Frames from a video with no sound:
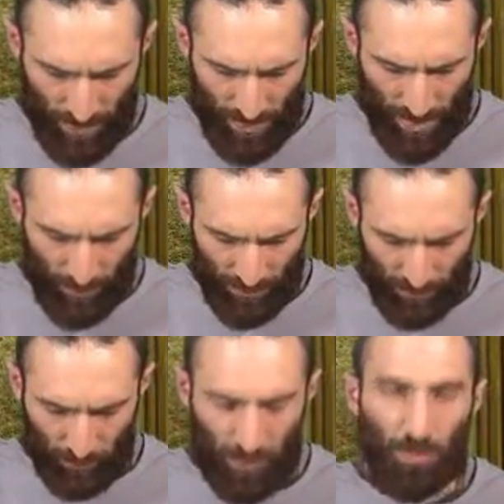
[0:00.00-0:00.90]
And because
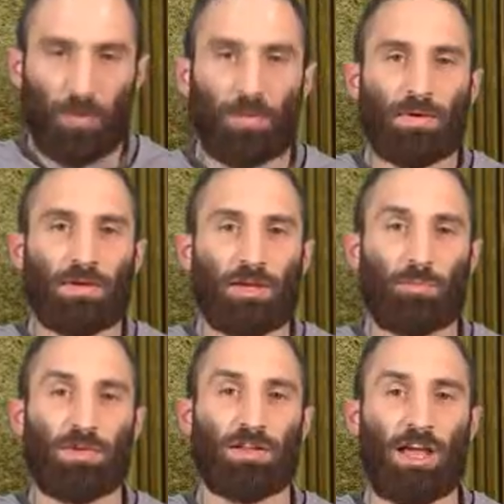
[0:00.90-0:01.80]
people can
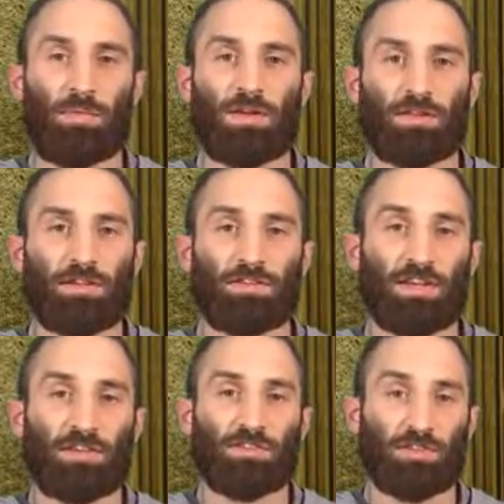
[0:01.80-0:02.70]
be claiming these
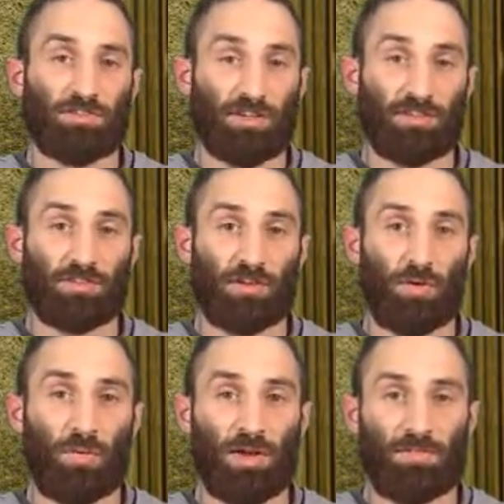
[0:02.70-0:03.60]
things just as a
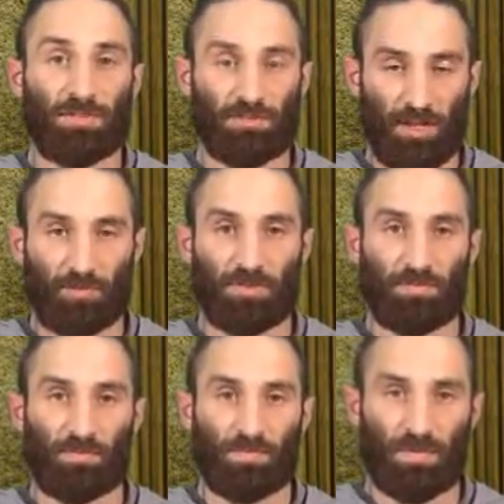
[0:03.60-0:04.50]
way of deception.
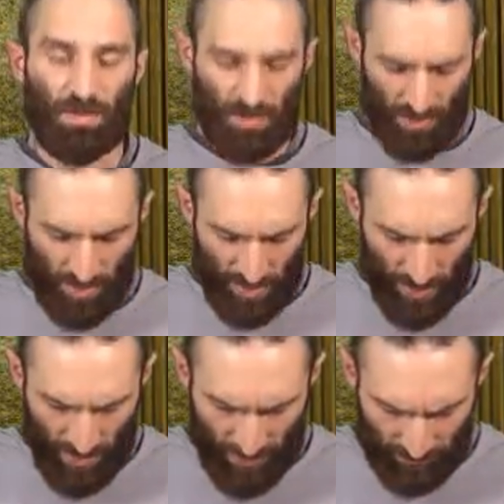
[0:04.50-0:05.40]
And
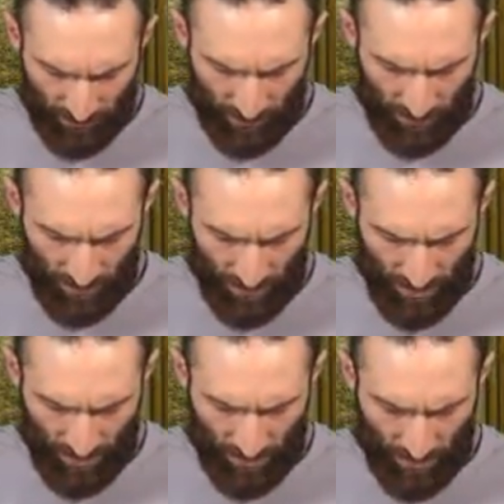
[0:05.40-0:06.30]
I answer
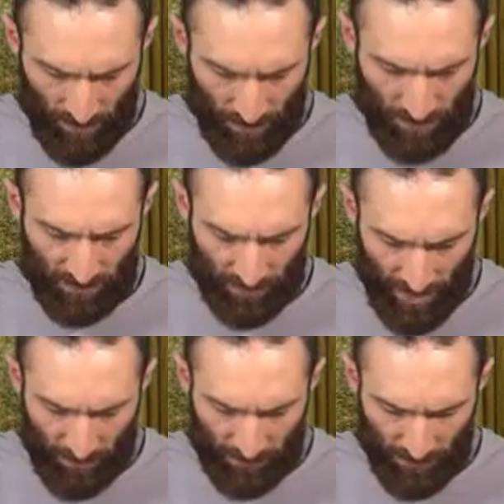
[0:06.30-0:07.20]
that these
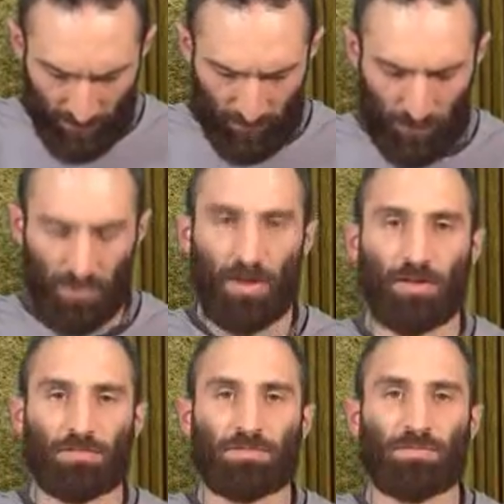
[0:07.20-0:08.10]
claims are true
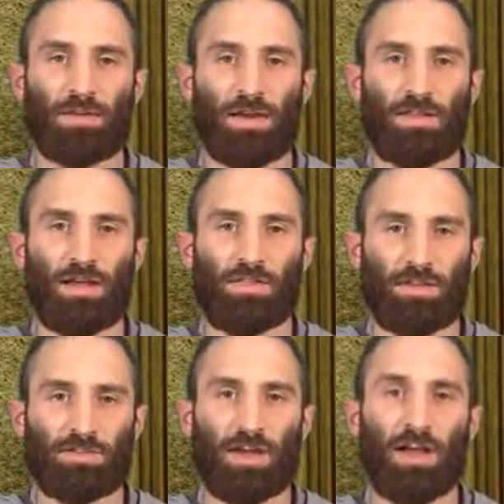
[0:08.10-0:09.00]
enough, and that
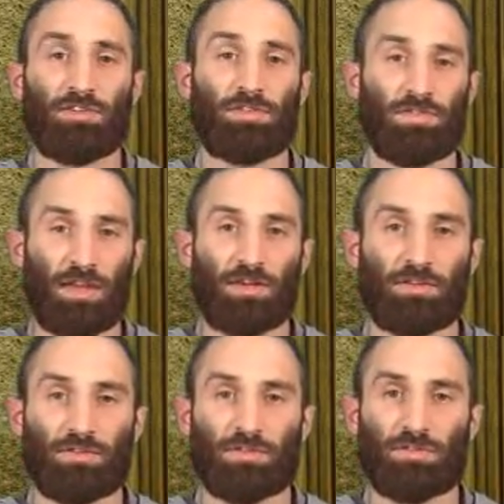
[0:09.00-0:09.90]
these kinds of
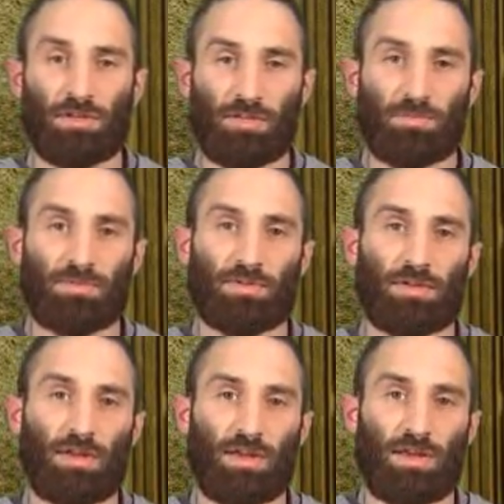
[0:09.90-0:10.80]
things, dreams
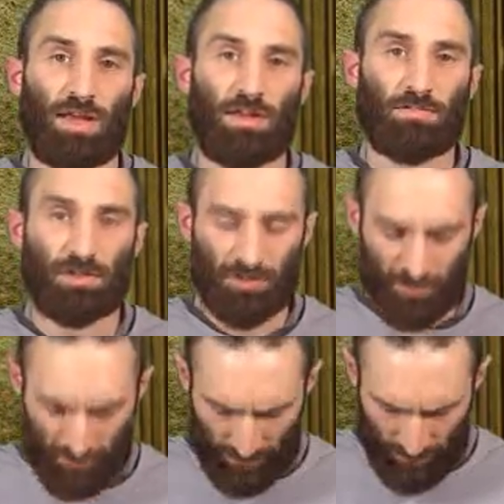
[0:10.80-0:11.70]
and
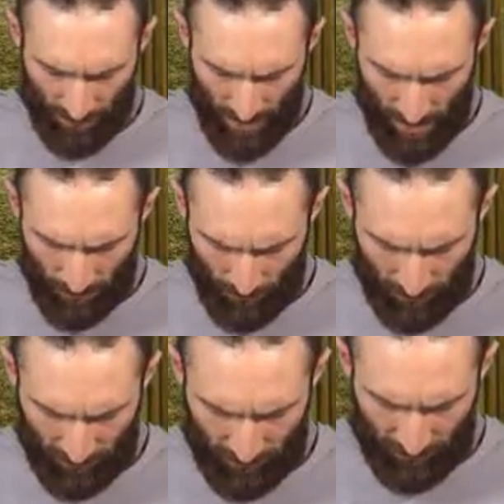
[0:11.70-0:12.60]
visions and
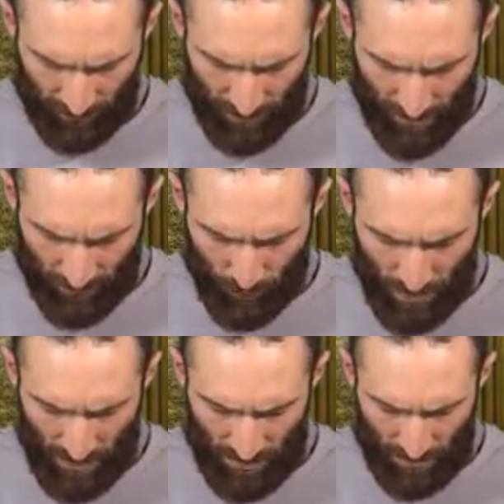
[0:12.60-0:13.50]
voices, should never
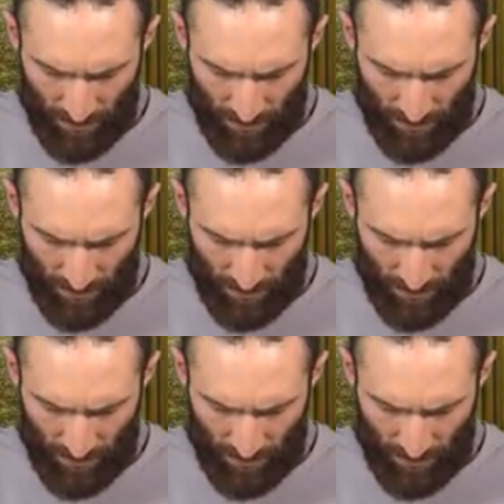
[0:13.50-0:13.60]
be